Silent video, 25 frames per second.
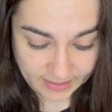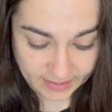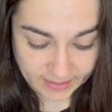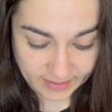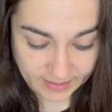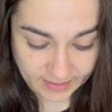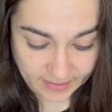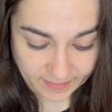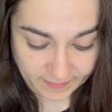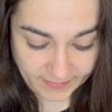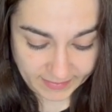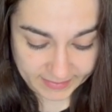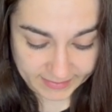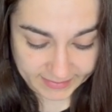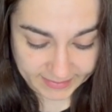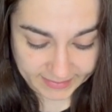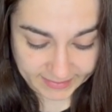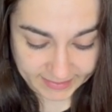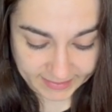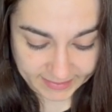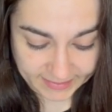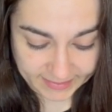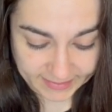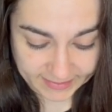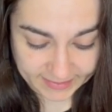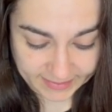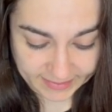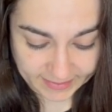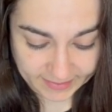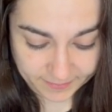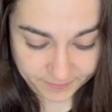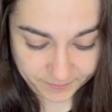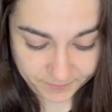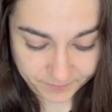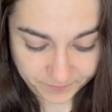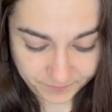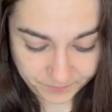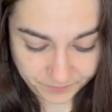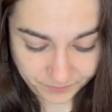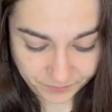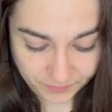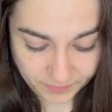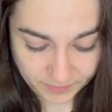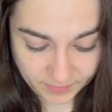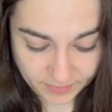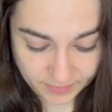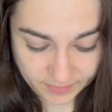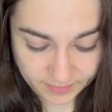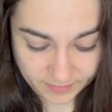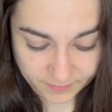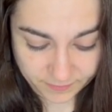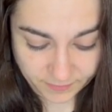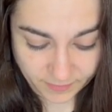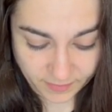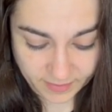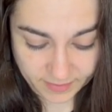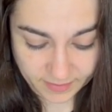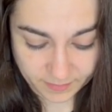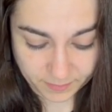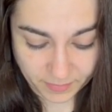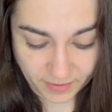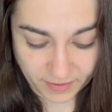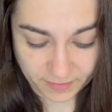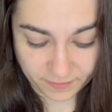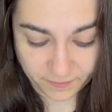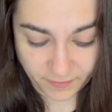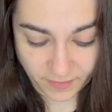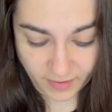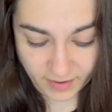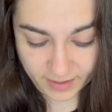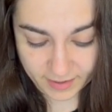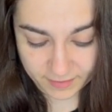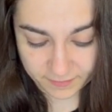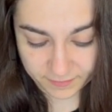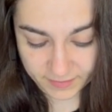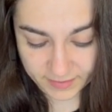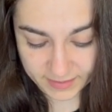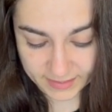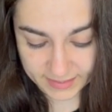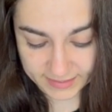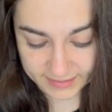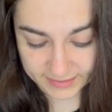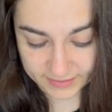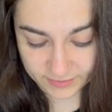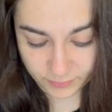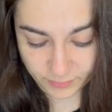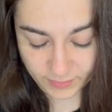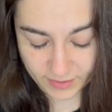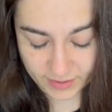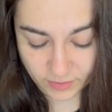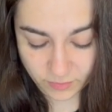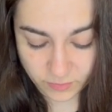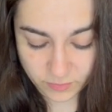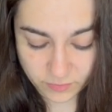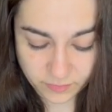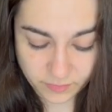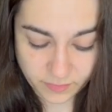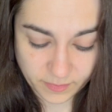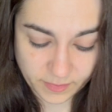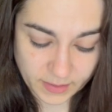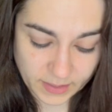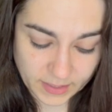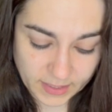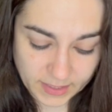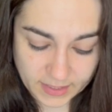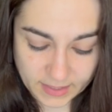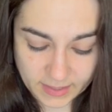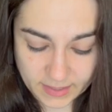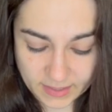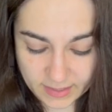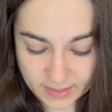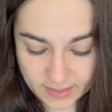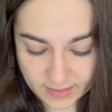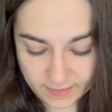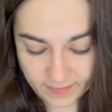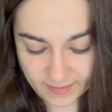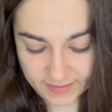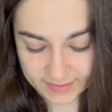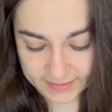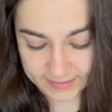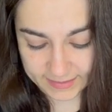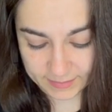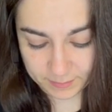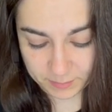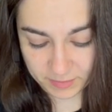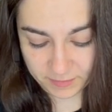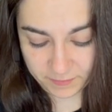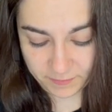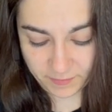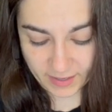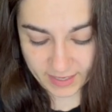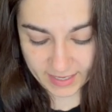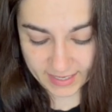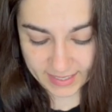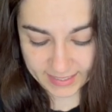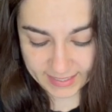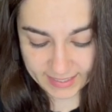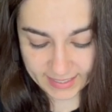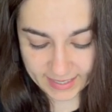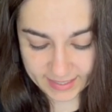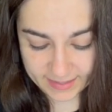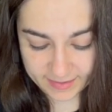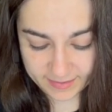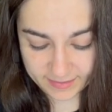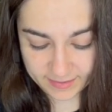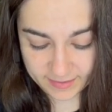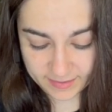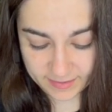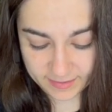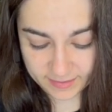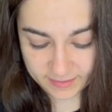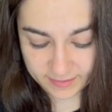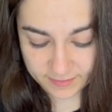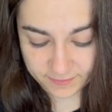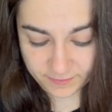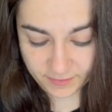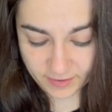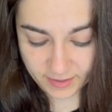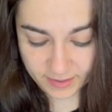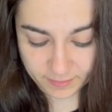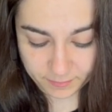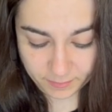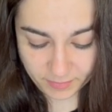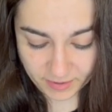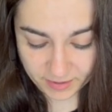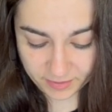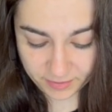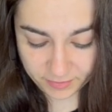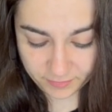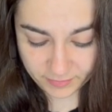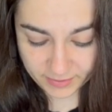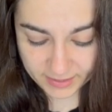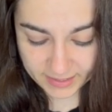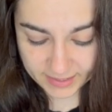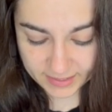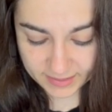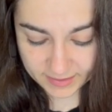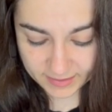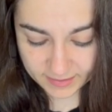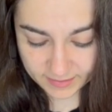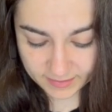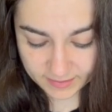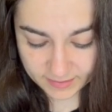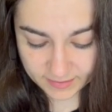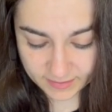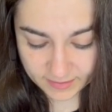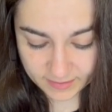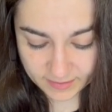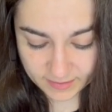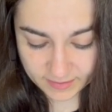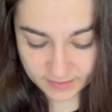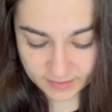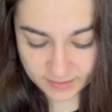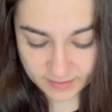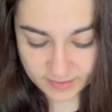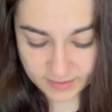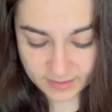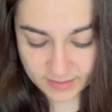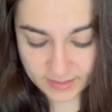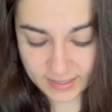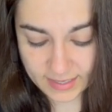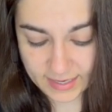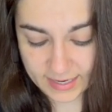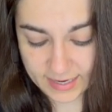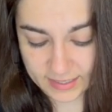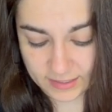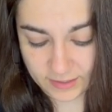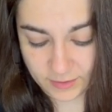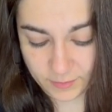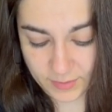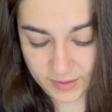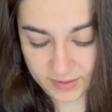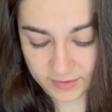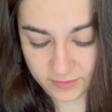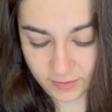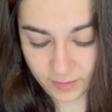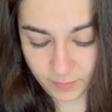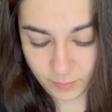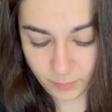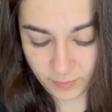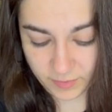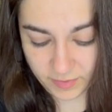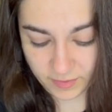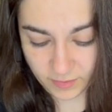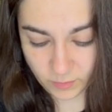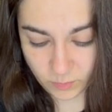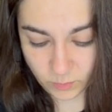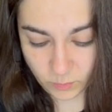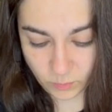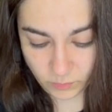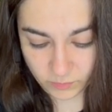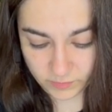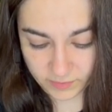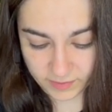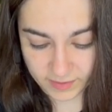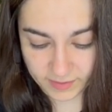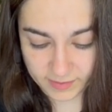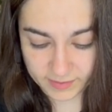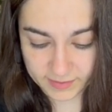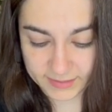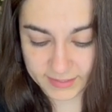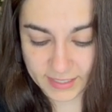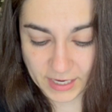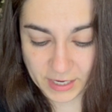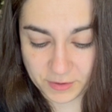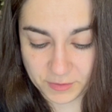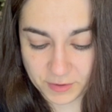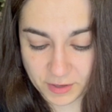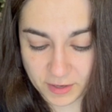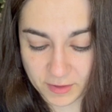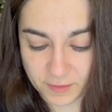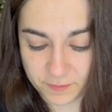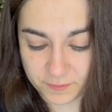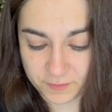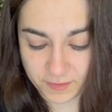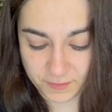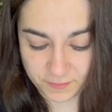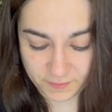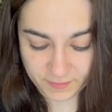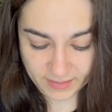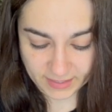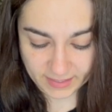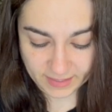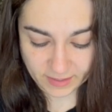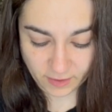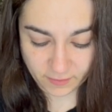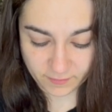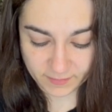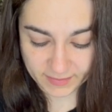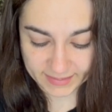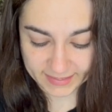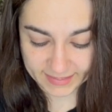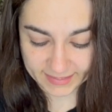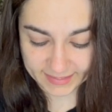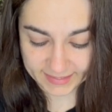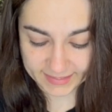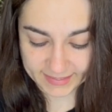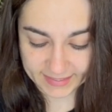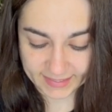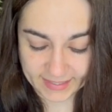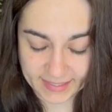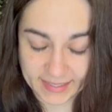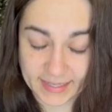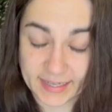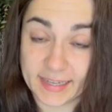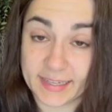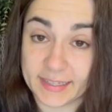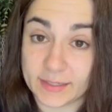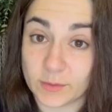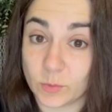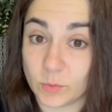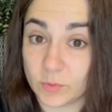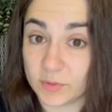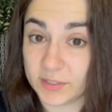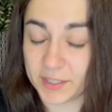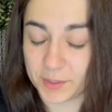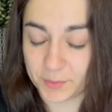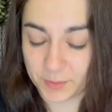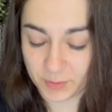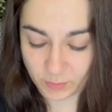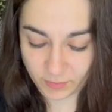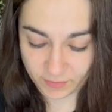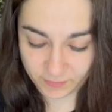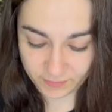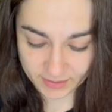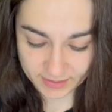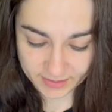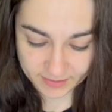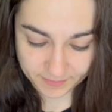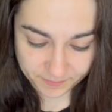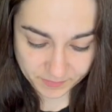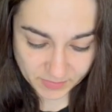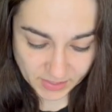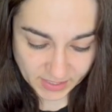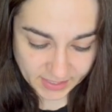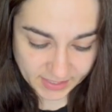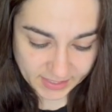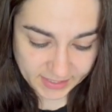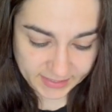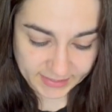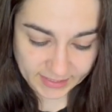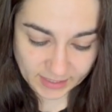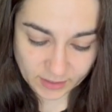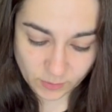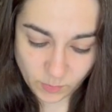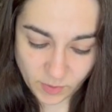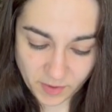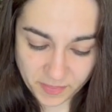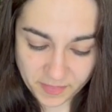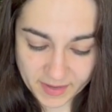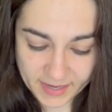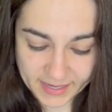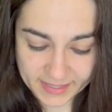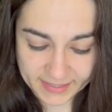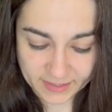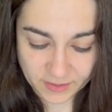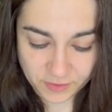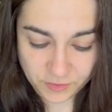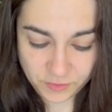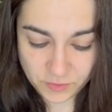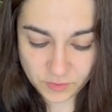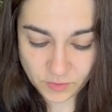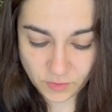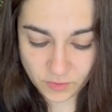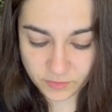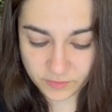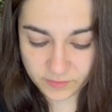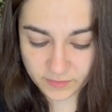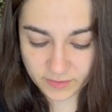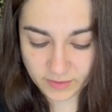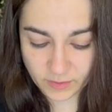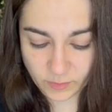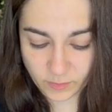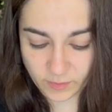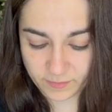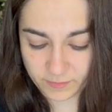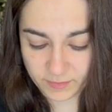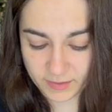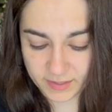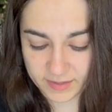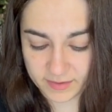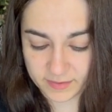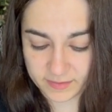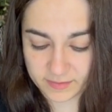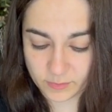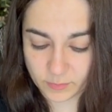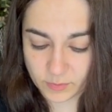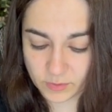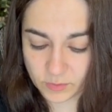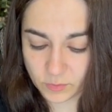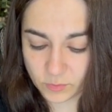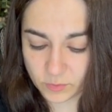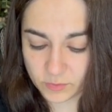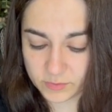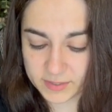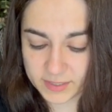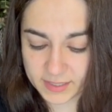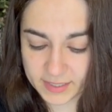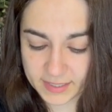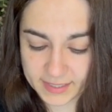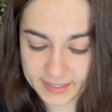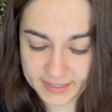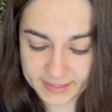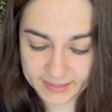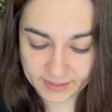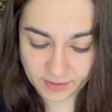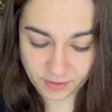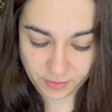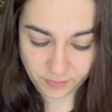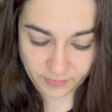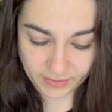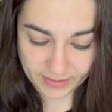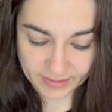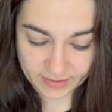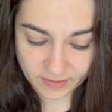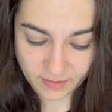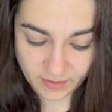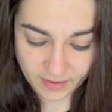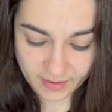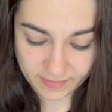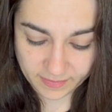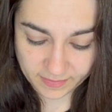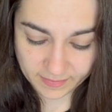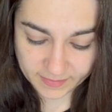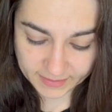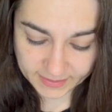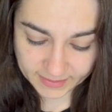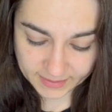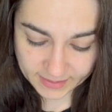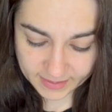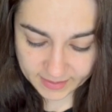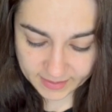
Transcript: And then 60 divided by 5 is 12. Then simplify it again, divide by 3, and you end up with a quarter. So you know that 15/60 is also equivalent. So the one that is not equivalent to a quarter is 3/9.